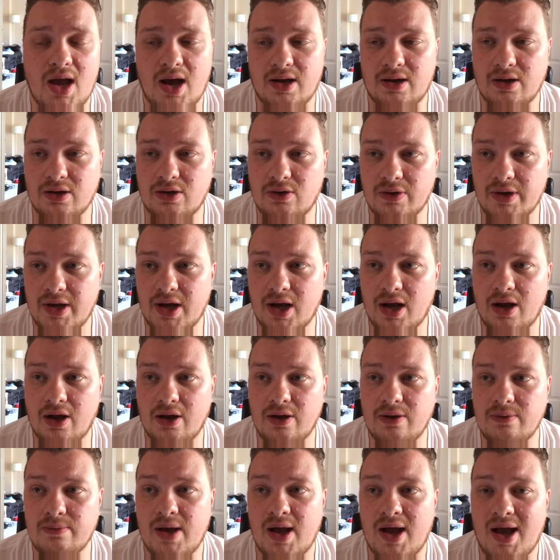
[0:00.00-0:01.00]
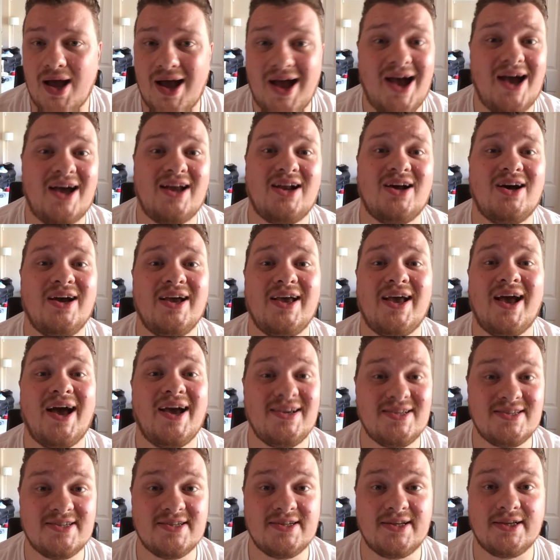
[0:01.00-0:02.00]
And I got it home, and I
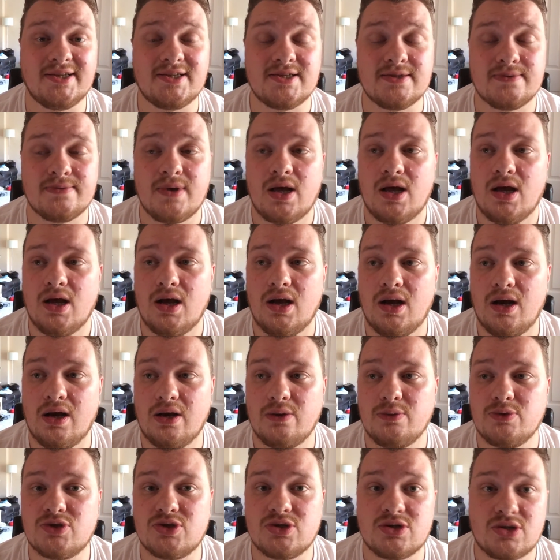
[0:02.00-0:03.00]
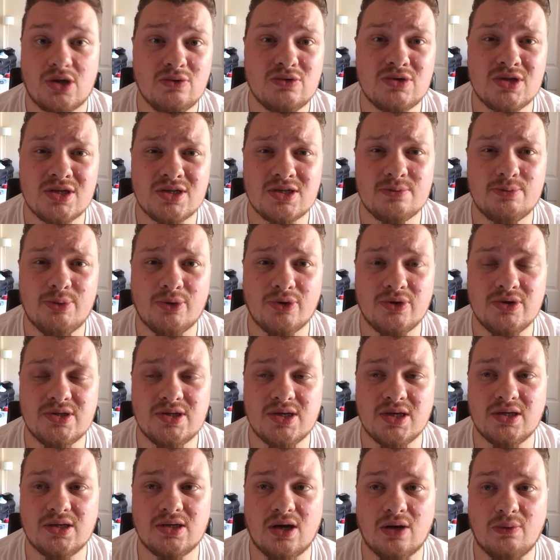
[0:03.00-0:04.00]
hated it. I was so
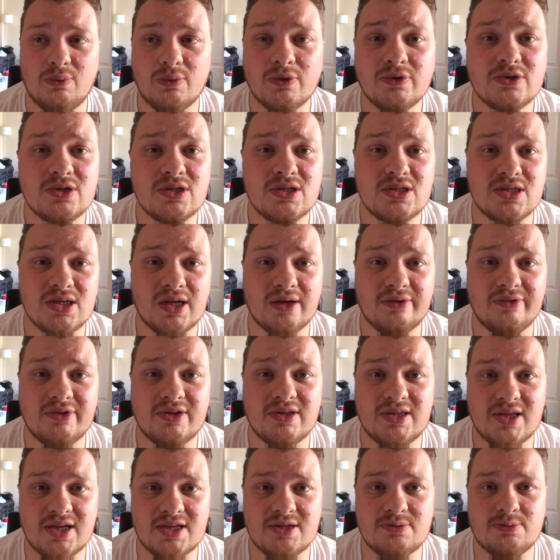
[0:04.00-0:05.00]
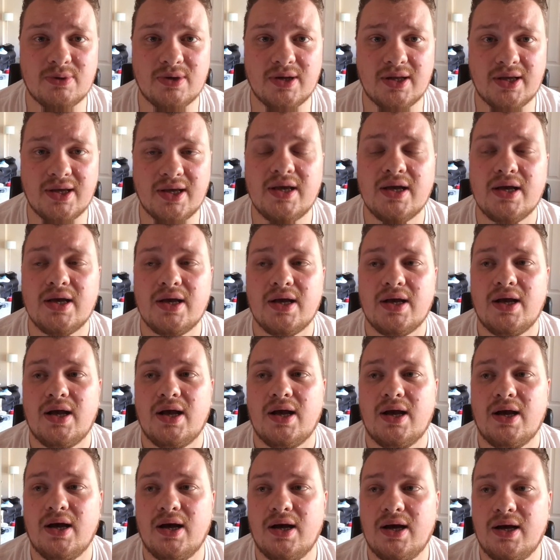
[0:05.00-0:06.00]
disappointed. I wanted to love it desperately.
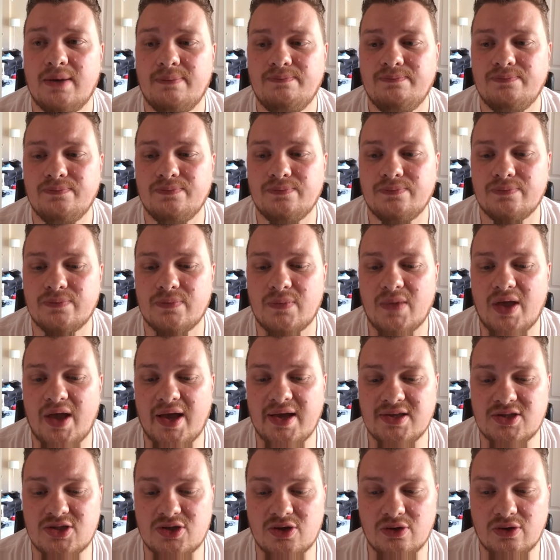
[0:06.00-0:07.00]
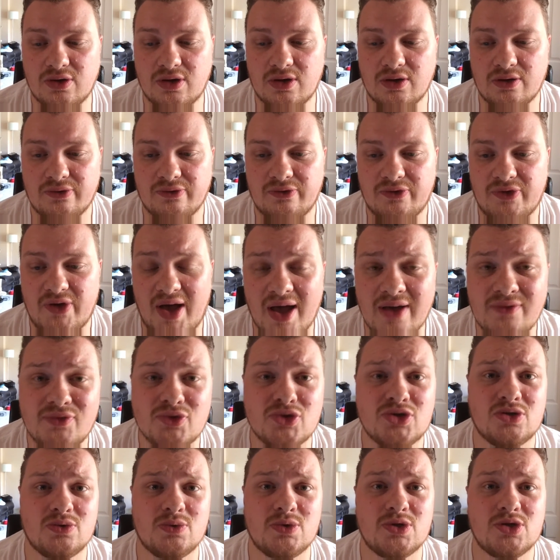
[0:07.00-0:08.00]
It took
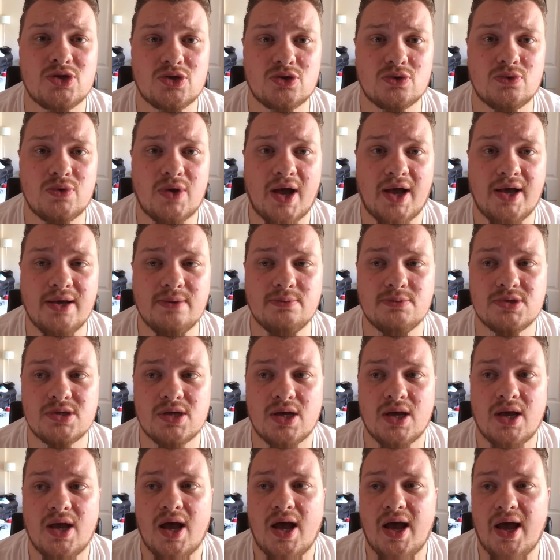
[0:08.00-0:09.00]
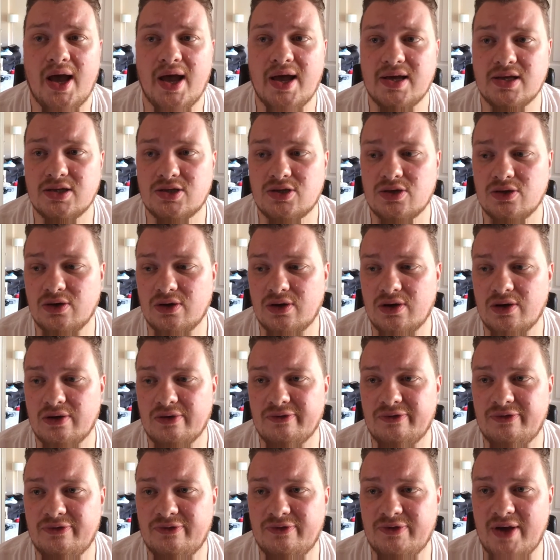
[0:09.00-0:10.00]
forever to install games. It took
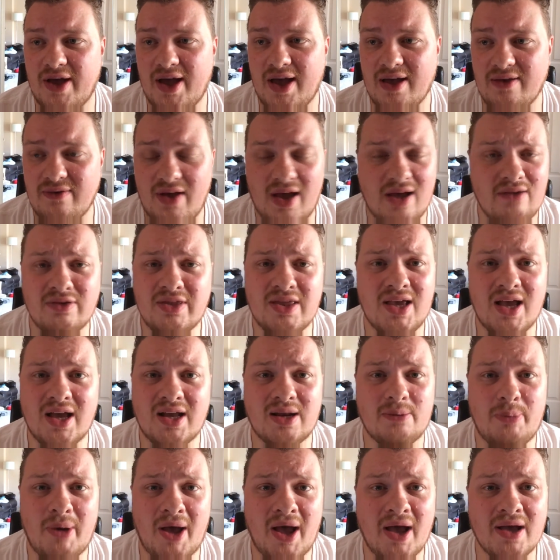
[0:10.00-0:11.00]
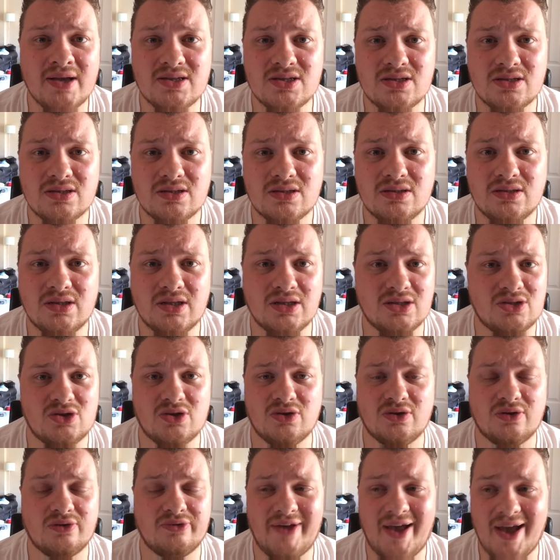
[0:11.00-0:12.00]
forever. Everything had a patch that
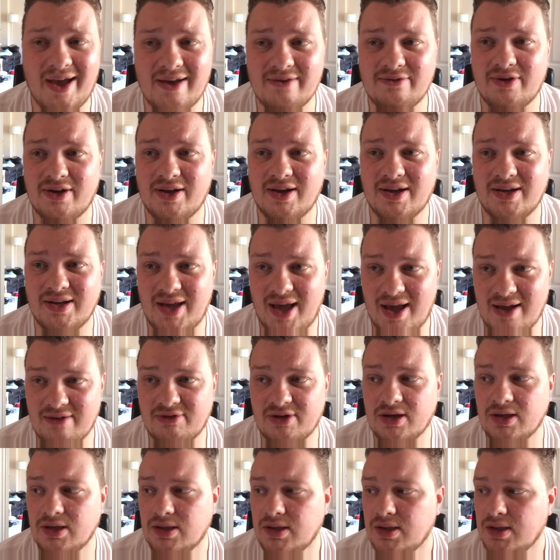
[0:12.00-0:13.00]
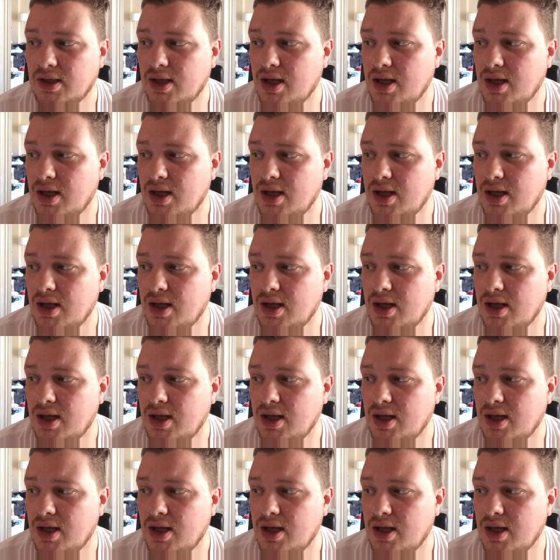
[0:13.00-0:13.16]
took forever and ever.